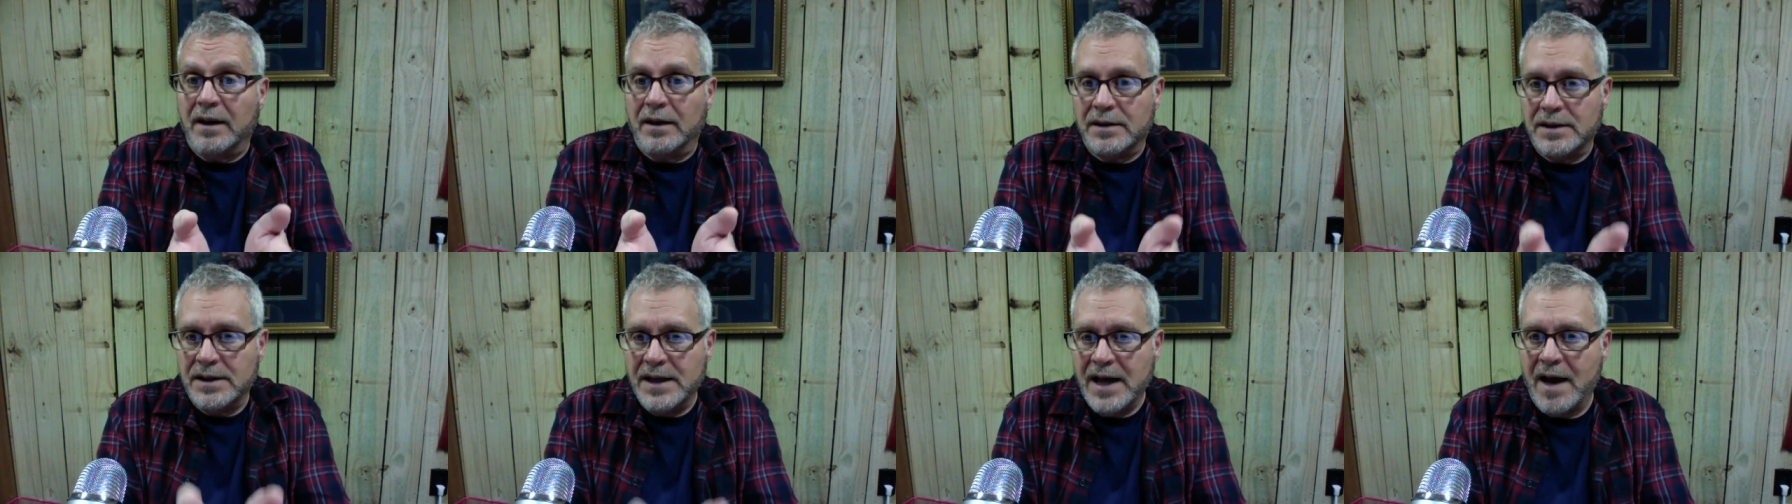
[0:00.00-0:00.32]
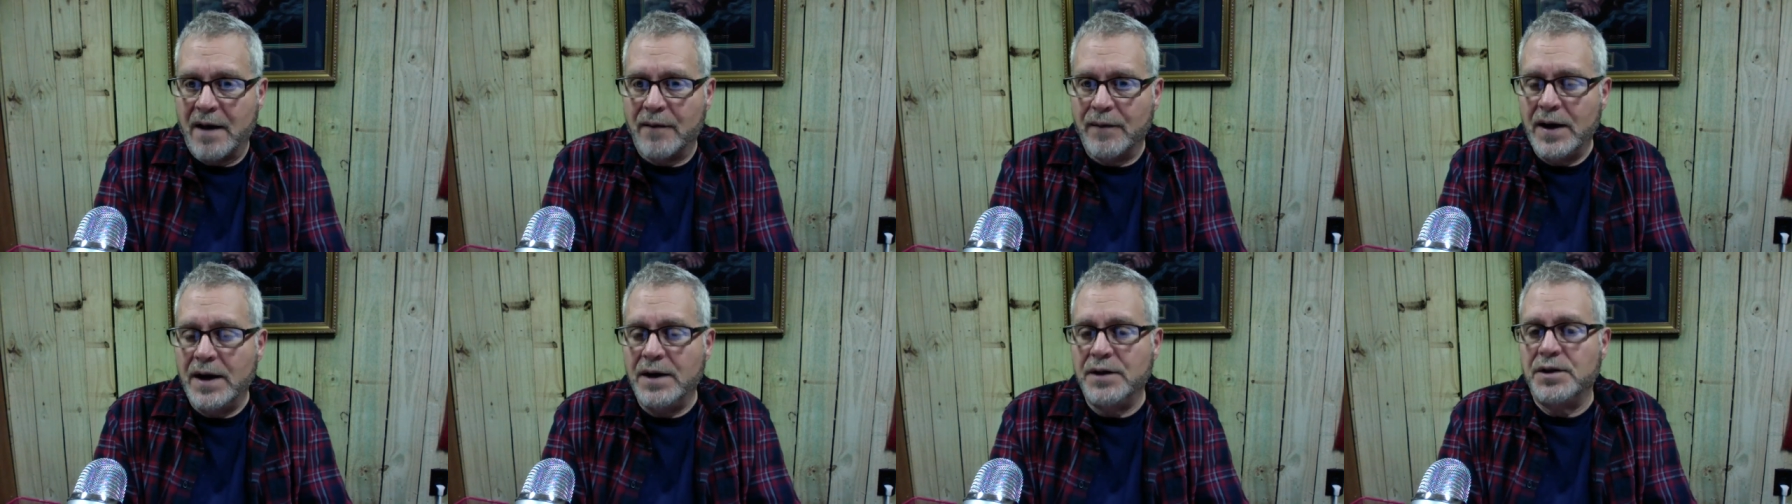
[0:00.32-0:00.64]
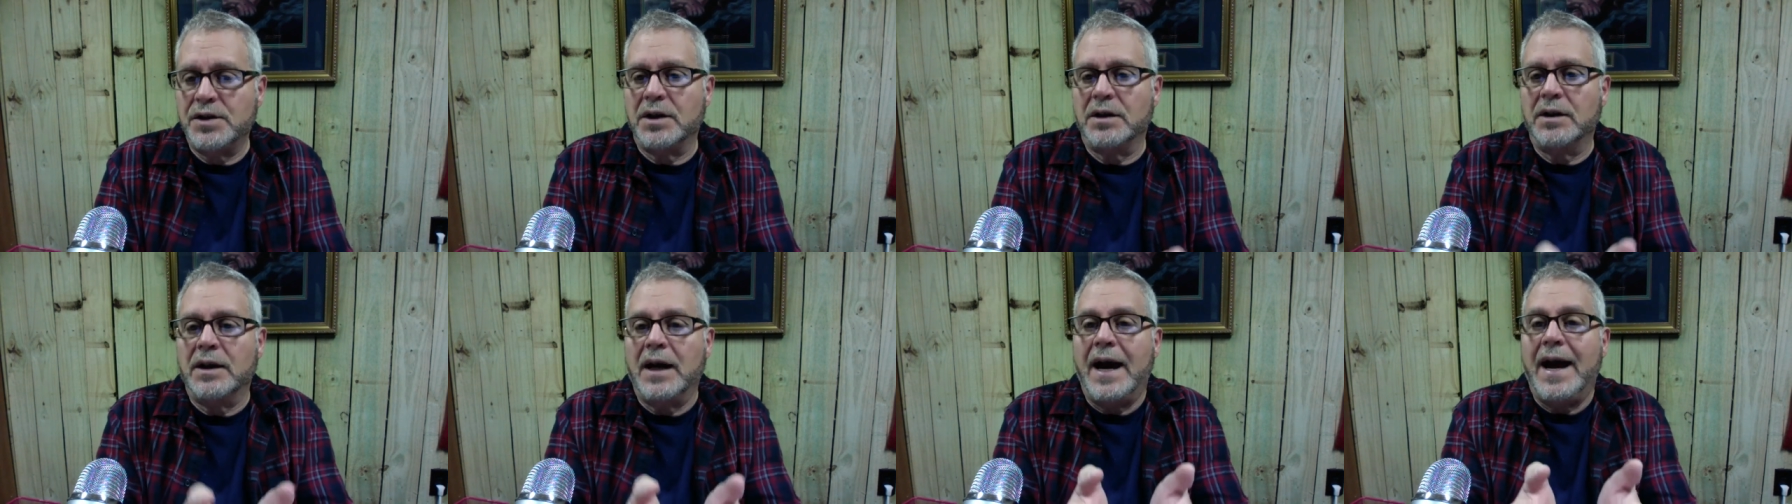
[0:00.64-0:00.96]

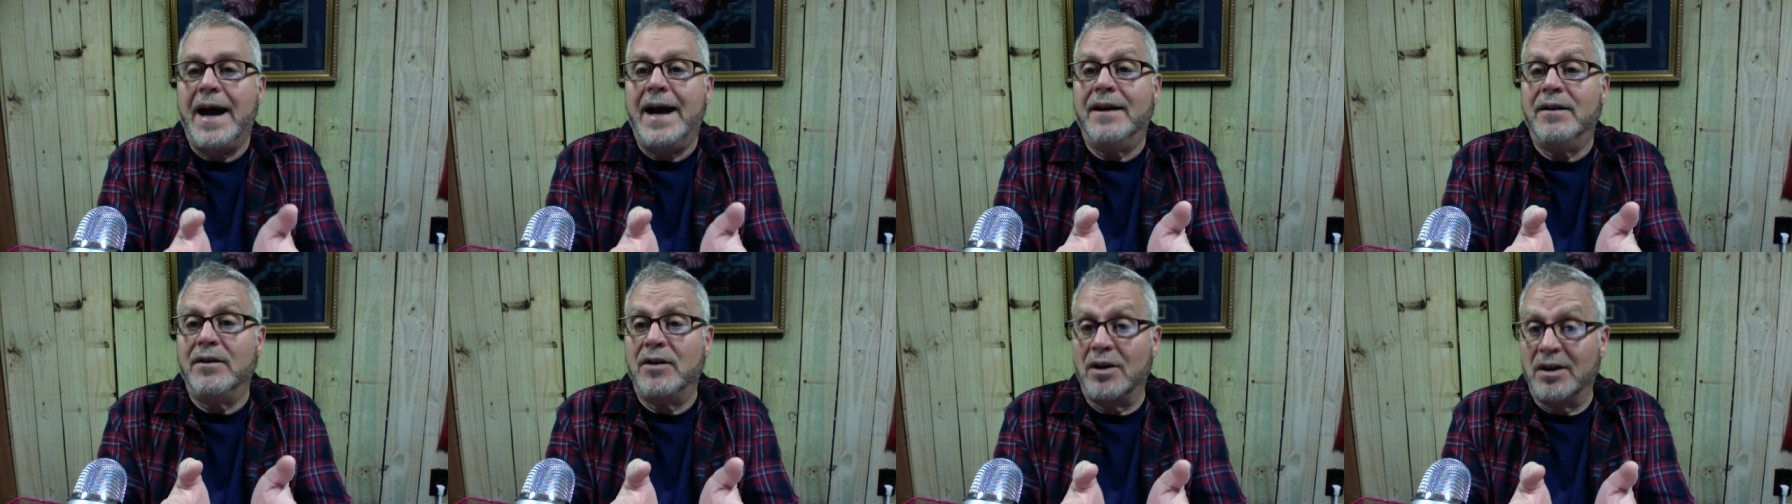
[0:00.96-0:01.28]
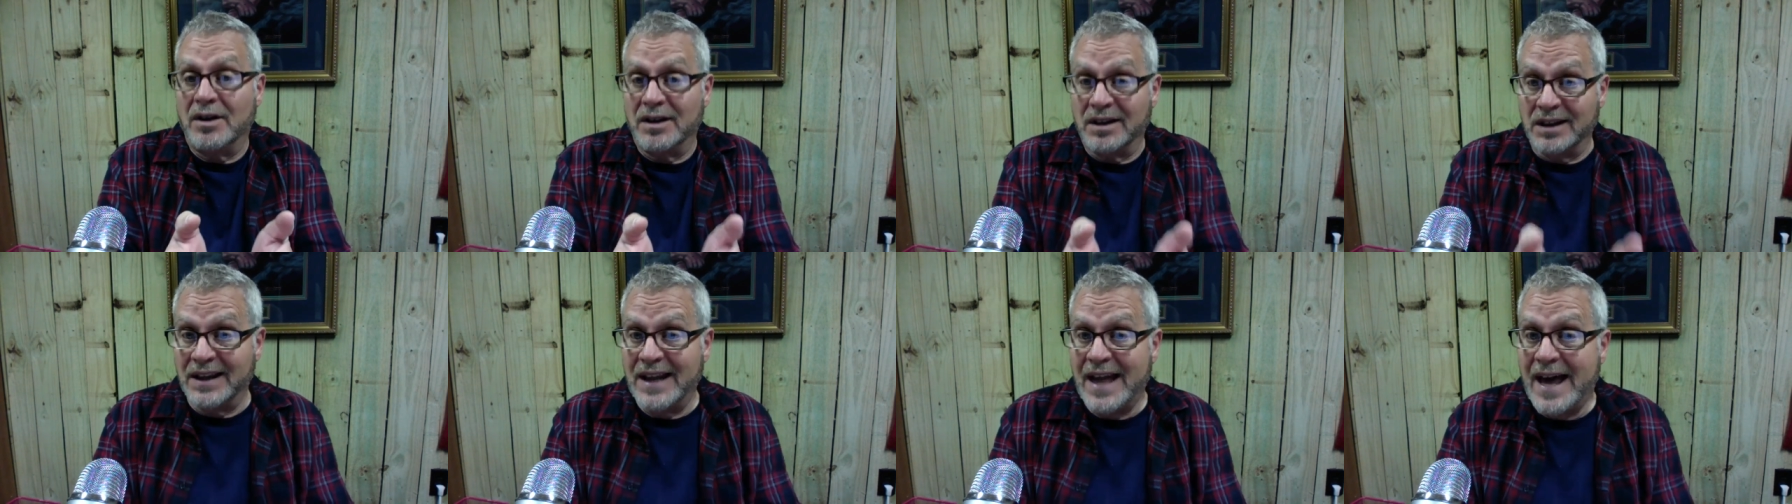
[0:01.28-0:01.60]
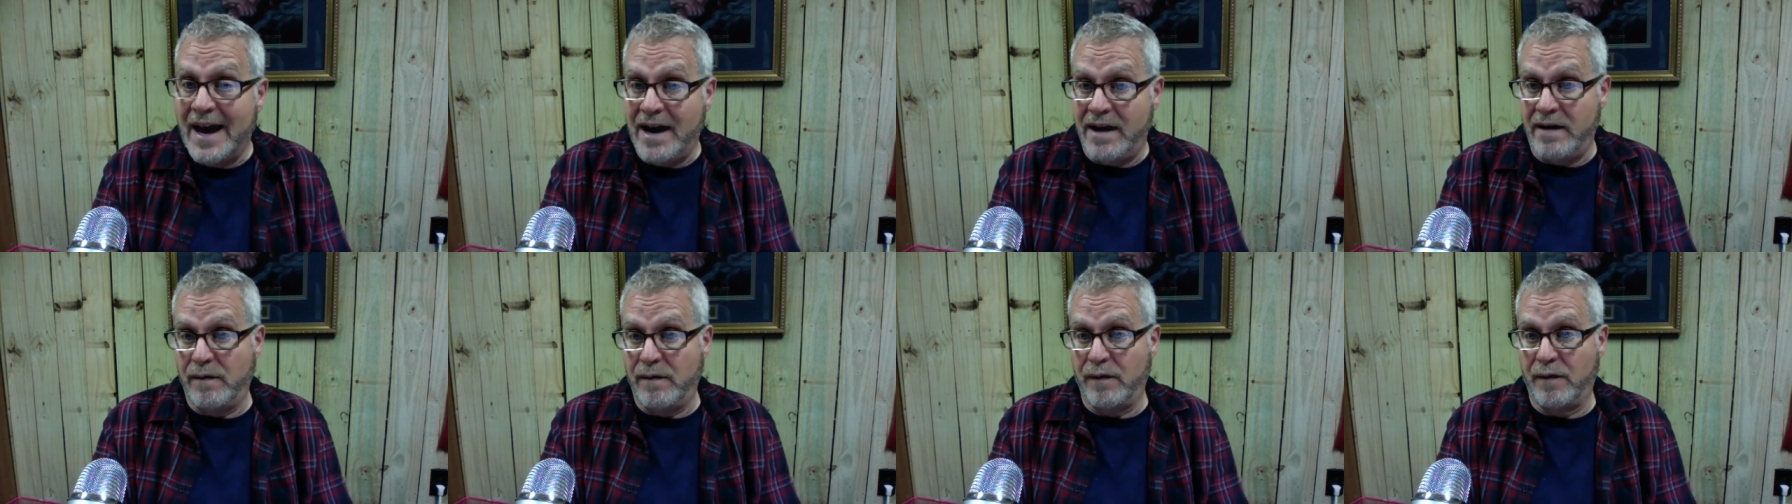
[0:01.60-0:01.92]
salvation and their
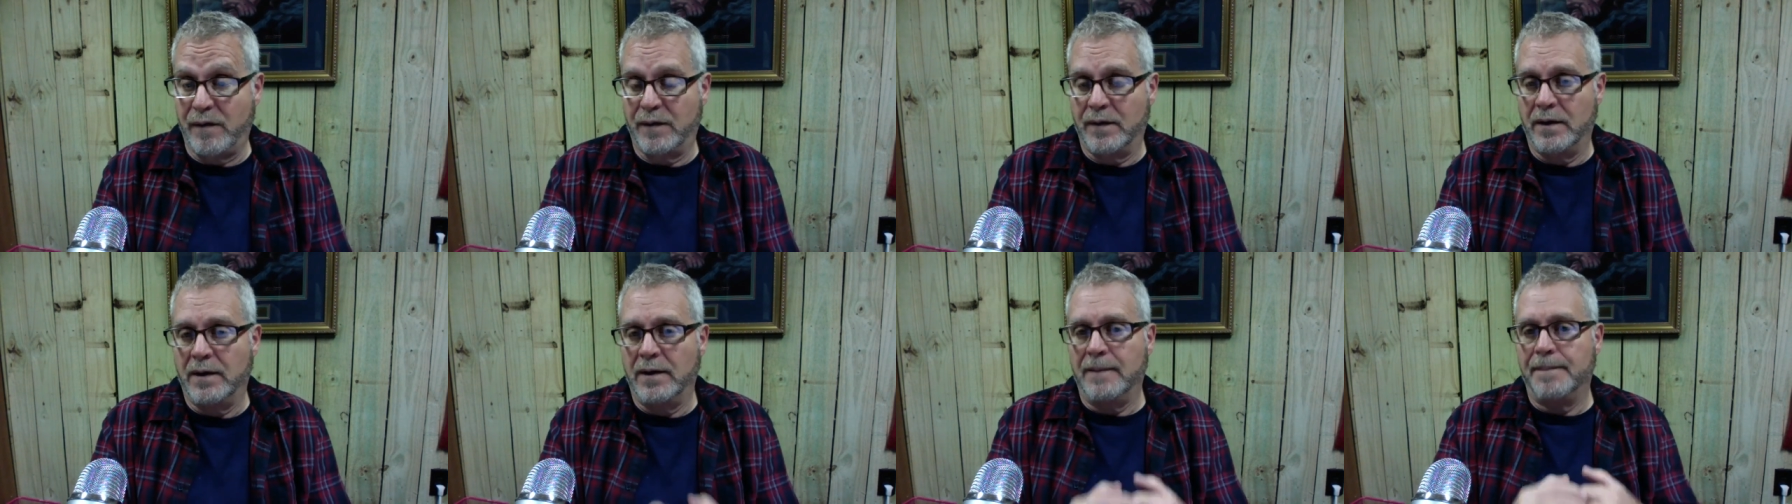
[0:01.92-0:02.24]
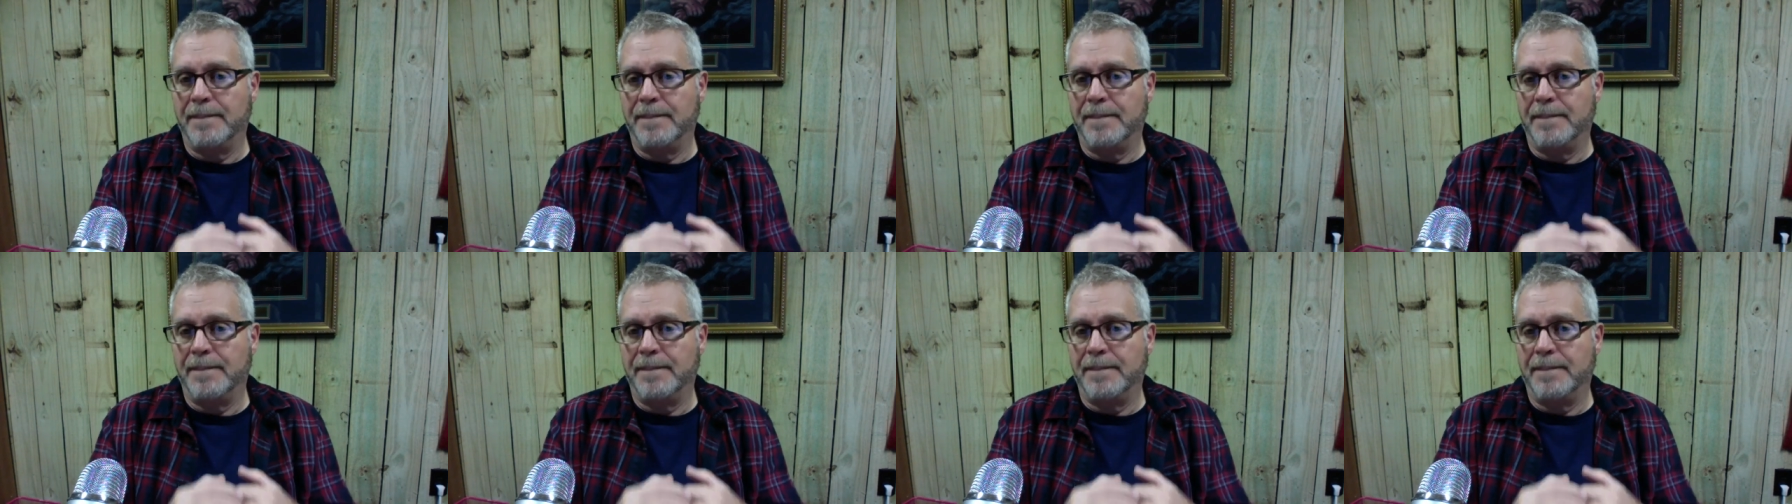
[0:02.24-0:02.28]
life,